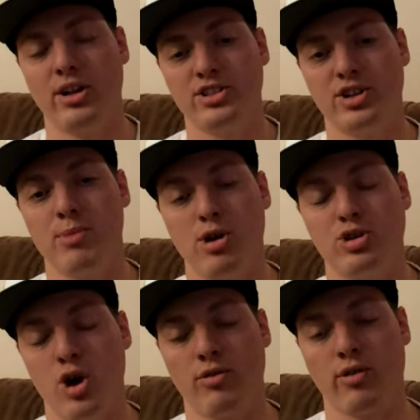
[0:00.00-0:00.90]
What is
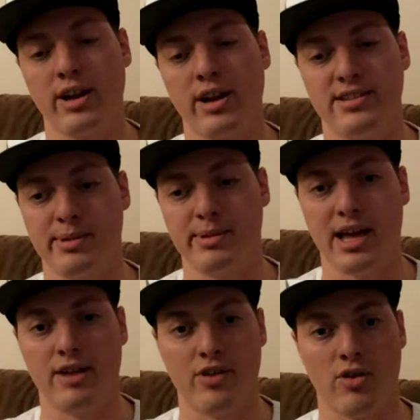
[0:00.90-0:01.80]
your most overrated team
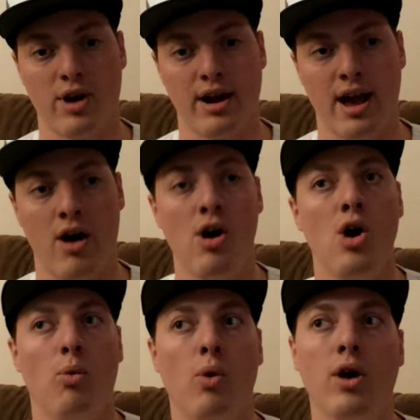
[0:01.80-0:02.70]
in the NFL right
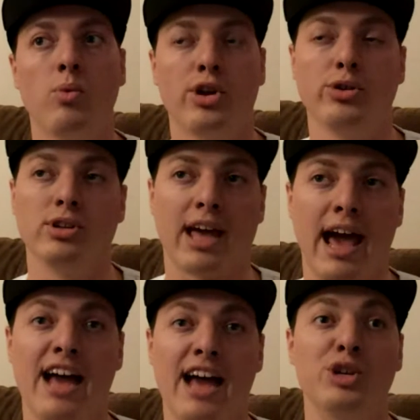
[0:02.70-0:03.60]
now? One where you
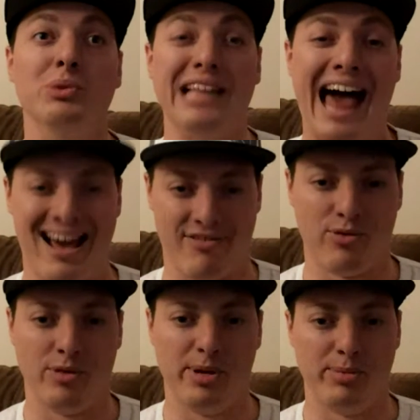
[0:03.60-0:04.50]
look at and you
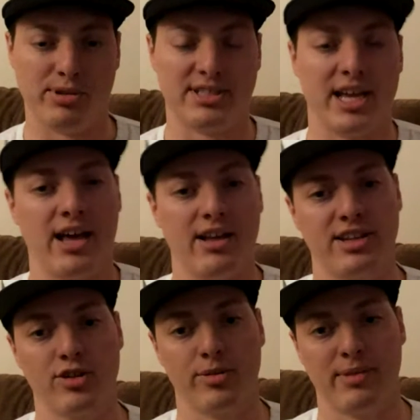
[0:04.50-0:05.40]
laugh when people
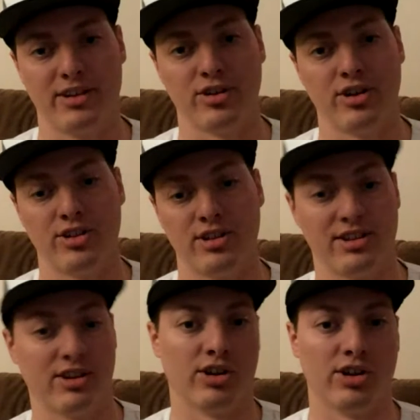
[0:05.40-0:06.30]
tell them that
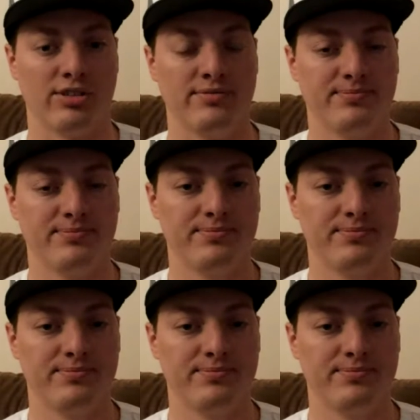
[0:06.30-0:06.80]
they're good.